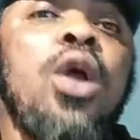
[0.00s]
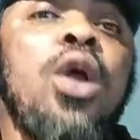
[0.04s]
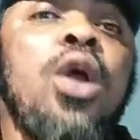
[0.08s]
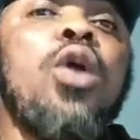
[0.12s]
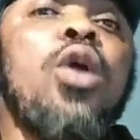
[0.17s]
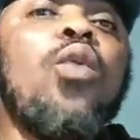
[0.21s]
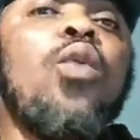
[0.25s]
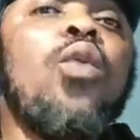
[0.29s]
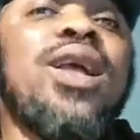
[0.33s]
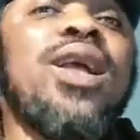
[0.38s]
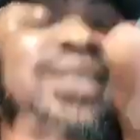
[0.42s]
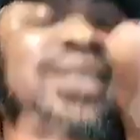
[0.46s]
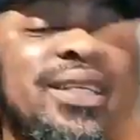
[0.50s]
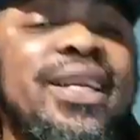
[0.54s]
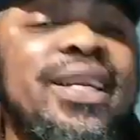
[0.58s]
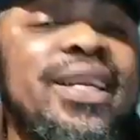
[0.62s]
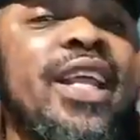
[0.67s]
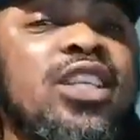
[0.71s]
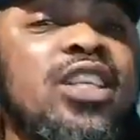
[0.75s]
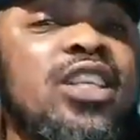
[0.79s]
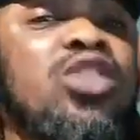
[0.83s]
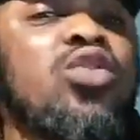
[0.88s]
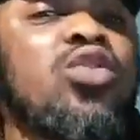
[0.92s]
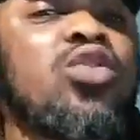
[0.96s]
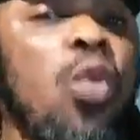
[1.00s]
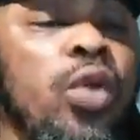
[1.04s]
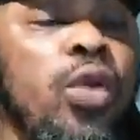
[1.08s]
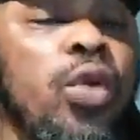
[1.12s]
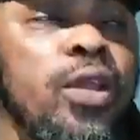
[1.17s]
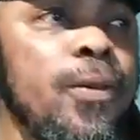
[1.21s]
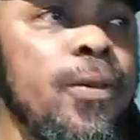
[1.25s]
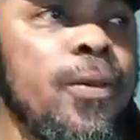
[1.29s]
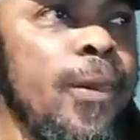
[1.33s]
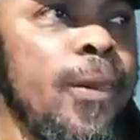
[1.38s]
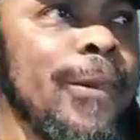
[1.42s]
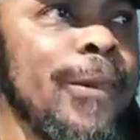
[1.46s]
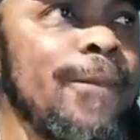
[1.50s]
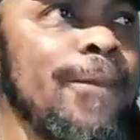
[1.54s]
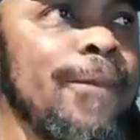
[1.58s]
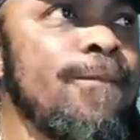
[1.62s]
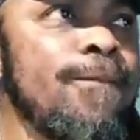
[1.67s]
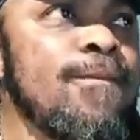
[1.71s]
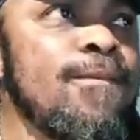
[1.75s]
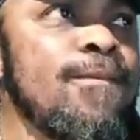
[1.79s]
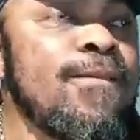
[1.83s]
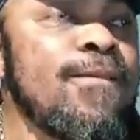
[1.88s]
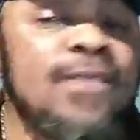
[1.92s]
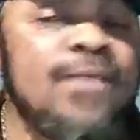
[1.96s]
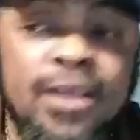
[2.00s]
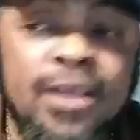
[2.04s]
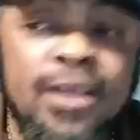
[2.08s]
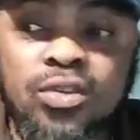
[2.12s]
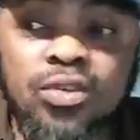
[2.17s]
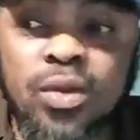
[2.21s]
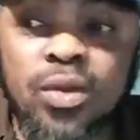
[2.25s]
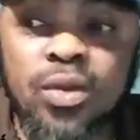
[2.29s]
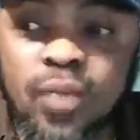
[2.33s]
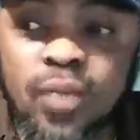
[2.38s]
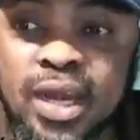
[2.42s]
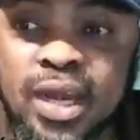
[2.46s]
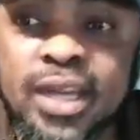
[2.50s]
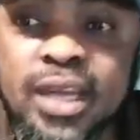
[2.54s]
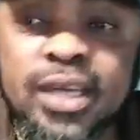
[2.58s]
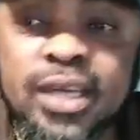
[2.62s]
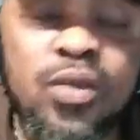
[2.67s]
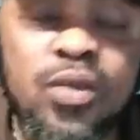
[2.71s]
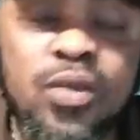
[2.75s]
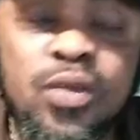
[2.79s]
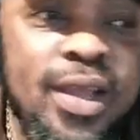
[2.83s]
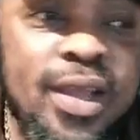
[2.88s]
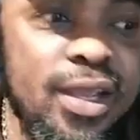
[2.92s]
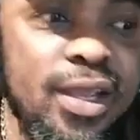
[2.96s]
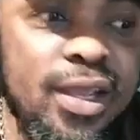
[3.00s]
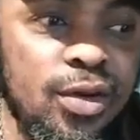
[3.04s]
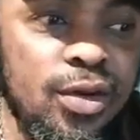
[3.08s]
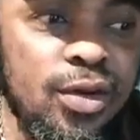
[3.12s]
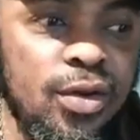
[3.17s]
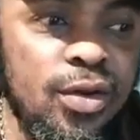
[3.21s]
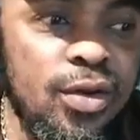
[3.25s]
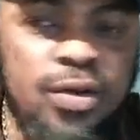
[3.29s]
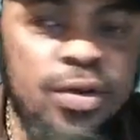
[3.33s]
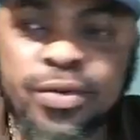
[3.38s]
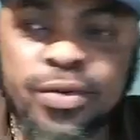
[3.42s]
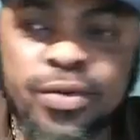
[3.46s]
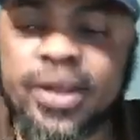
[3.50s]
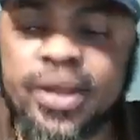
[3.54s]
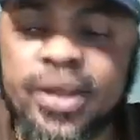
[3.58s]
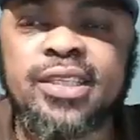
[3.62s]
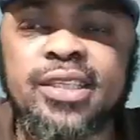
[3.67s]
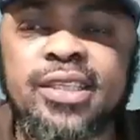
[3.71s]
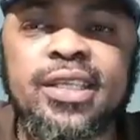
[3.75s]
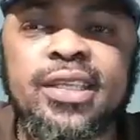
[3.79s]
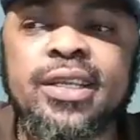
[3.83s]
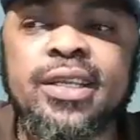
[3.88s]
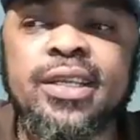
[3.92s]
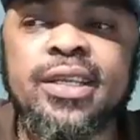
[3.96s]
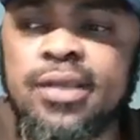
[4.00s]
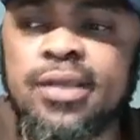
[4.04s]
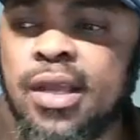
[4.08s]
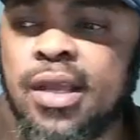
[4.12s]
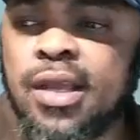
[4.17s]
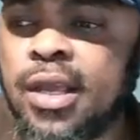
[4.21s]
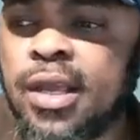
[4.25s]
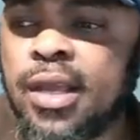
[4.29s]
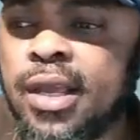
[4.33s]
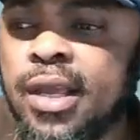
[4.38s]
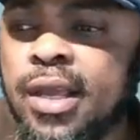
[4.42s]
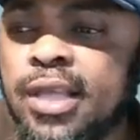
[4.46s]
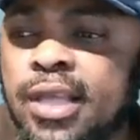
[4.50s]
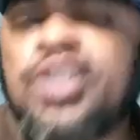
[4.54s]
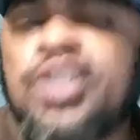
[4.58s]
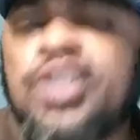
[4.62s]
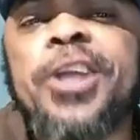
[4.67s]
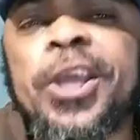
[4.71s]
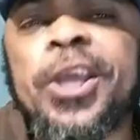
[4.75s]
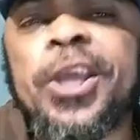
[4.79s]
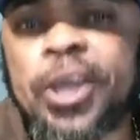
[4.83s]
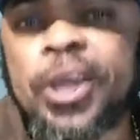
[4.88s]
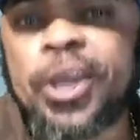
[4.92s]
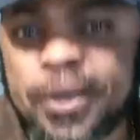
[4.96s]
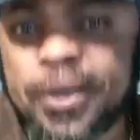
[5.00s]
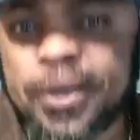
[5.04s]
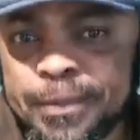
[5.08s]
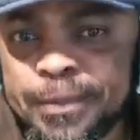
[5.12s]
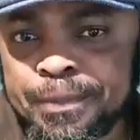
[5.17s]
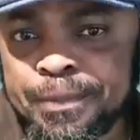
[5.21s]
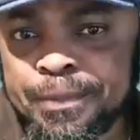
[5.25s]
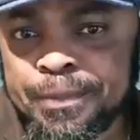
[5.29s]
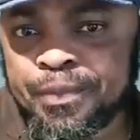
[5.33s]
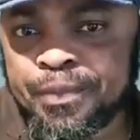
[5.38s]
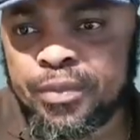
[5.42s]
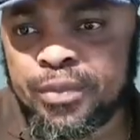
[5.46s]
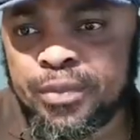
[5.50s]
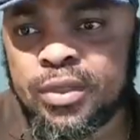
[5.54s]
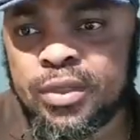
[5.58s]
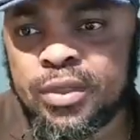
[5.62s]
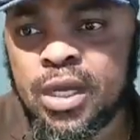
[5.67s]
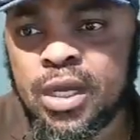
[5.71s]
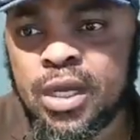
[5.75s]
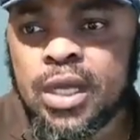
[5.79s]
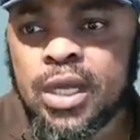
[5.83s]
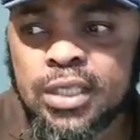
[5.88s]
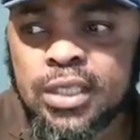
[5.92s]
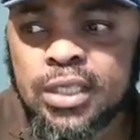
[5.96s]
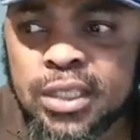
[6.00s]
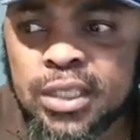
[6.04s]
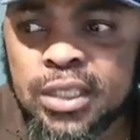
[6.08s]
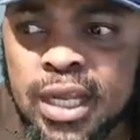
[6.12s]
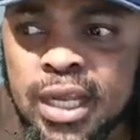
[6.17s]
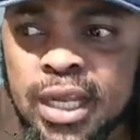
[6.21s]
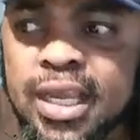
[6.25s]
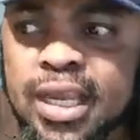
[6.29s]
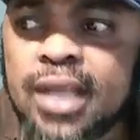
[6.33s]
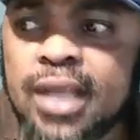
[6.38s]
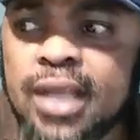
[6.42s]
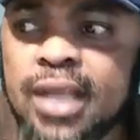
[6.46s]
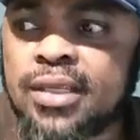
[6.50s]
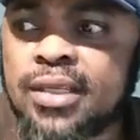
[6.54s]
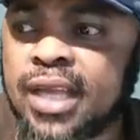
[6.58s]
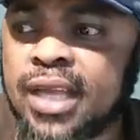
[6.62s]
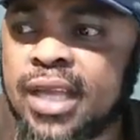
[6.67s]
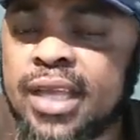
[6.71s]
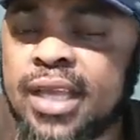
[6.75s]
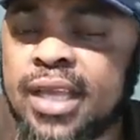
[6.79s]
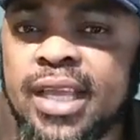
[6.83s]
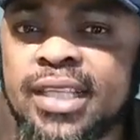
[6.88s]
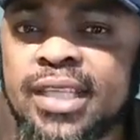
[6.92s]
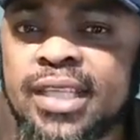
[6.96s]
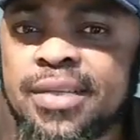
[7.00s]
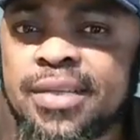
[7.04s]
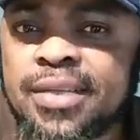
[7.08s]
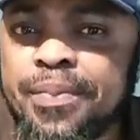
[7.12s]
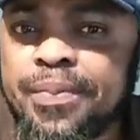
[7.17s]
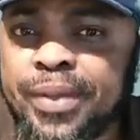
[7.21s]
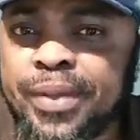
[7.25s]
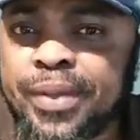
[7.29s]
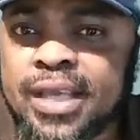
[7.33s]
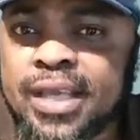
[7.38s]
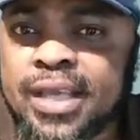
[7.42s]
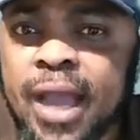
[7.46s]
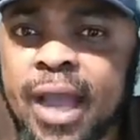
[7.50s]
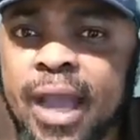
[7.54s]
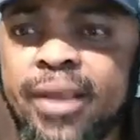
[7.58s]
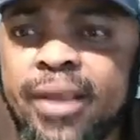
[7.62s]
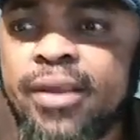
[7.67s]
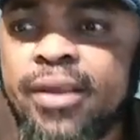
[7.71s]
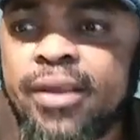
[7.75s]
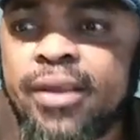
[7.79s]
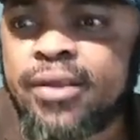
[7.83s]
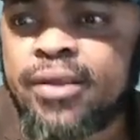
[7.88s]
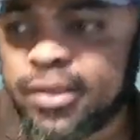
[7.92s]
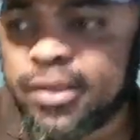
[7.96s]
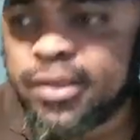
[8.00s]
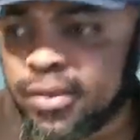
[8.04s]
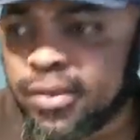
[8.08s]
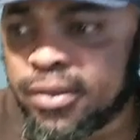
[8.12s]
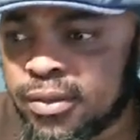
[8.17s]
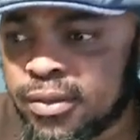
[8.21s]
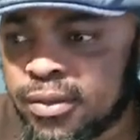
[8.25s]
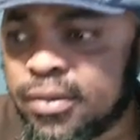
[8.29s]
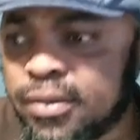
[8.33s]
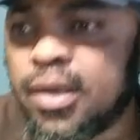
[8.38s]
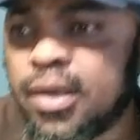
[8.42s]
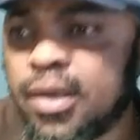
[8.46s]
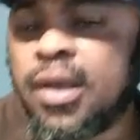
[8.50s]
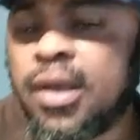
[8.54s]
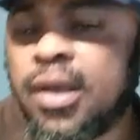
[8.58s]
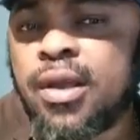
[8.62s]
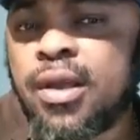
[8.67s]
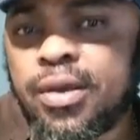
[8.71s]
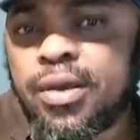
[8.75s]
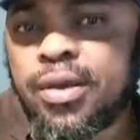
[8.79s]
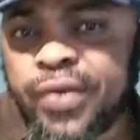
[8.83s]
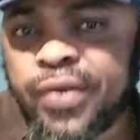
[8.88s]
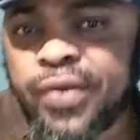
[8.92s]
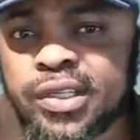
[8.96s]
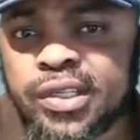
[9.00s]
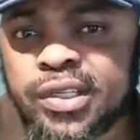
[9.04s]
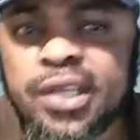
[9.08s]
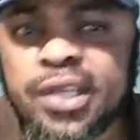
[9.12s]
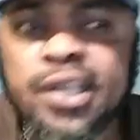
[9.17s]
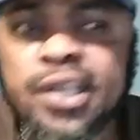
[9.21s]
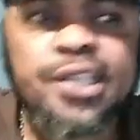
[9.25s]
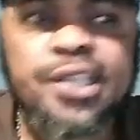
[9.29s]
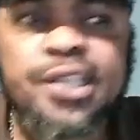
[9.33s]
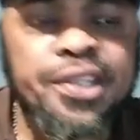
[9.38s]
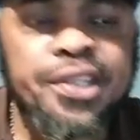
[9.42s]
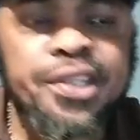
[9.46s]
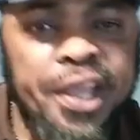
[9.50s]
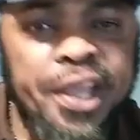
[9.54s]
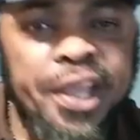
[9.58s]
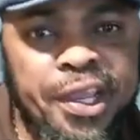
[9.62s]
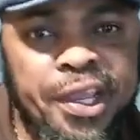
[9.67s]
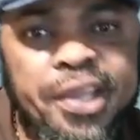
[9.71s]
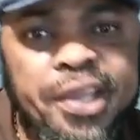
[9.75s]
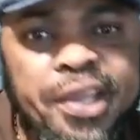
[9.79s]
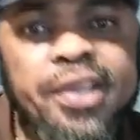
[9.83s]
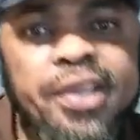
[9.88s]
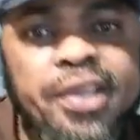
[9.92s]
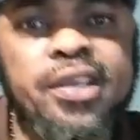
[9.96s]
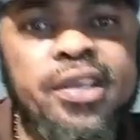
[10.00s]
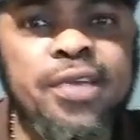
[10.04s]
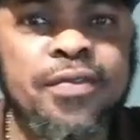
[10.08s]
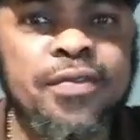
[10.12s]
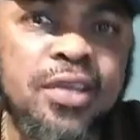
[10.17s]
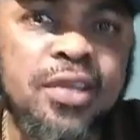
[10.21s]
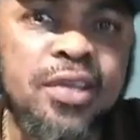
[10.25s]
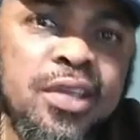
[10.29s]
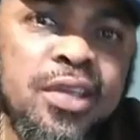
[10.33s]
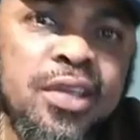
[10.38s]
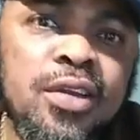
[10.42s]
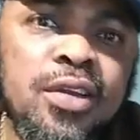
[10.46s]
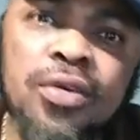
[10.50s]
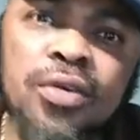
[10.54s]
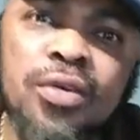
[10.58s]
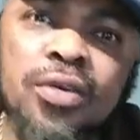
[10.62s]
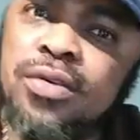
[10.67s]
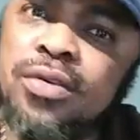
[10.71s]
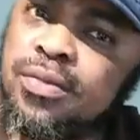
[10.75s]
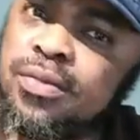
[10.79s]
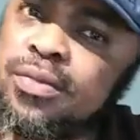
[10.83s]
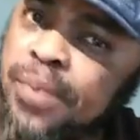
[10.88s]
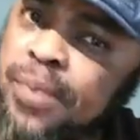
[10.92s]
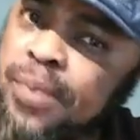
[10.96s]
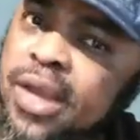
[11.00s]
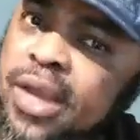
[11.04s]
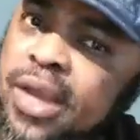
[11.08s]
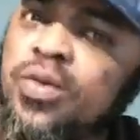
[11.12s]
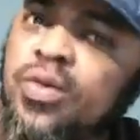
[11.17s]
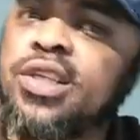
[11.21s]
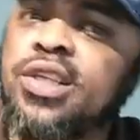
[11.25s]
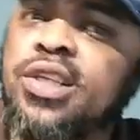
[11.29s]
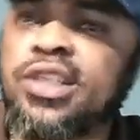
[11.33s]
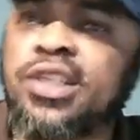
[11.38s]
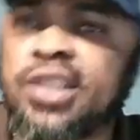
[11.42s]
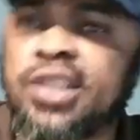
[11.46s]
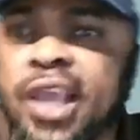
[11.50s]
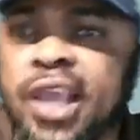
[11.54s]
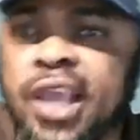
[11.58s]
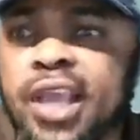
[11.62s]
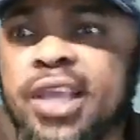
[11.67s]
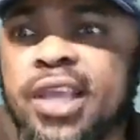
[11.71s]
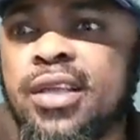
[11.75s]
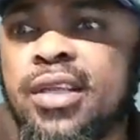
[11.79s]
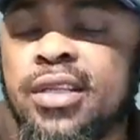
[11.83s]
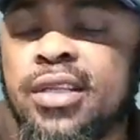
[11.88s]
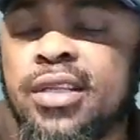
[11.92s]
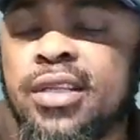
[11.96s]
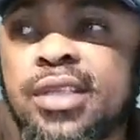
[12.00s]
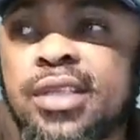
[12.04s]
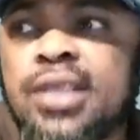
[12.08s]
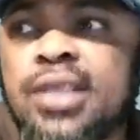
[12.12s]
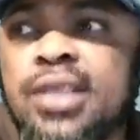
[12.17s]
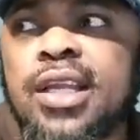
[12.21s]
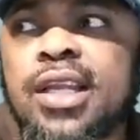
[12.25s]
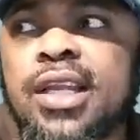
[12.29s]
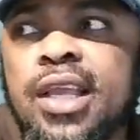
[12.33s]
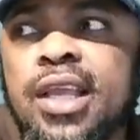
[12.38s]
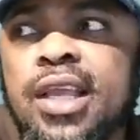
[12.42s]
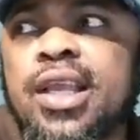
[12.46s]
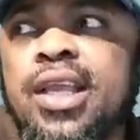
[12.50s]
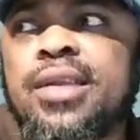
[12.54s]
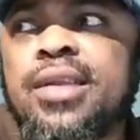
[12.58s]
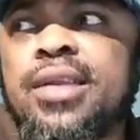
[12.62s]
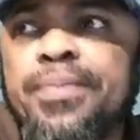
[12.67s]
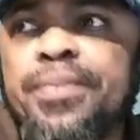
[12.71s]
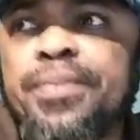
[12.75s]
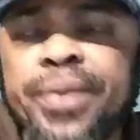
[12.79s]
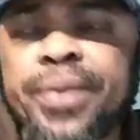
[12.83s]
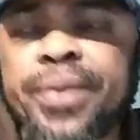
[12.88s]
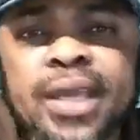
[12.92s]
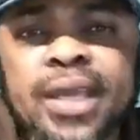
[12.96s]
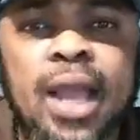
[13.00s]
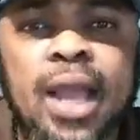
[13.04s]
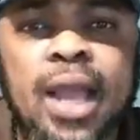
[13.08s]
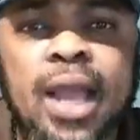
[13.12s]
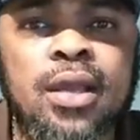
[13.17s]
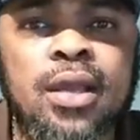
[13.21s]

One snake story. It's one lady were, raising snake. The snake started getting bigger. Raising the snake, giving the, playing with the snake. The snake started getting bigger.